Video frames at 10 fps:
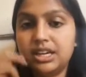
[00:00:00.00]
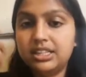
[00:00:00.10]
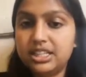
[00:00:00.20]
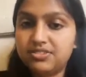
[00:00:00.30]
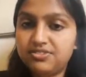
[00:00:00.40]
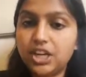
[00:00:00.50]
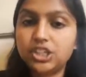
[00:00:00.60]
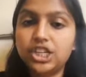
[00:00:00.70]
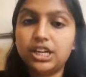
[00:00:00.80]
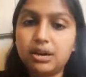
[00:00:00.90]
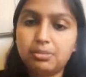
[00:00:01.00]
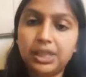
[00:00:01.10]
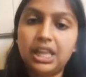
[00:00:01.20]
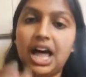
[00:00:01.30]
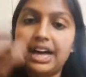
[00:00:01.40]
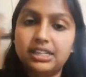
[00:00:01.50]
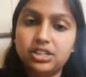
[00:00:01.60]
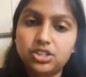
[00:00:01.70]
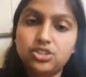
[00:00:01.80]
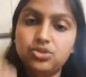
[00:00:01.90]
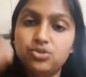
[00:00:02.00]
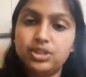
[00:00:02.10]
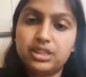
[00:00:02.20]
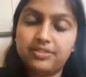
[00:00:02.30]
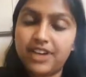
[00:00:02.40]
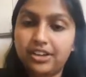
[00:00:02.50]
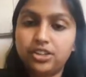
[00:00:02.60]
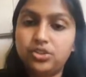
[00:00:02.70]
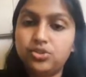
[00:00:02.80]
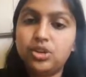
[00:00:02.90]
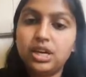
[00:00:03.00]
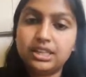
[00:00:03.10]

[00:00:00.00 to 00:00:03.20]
this function applied to the value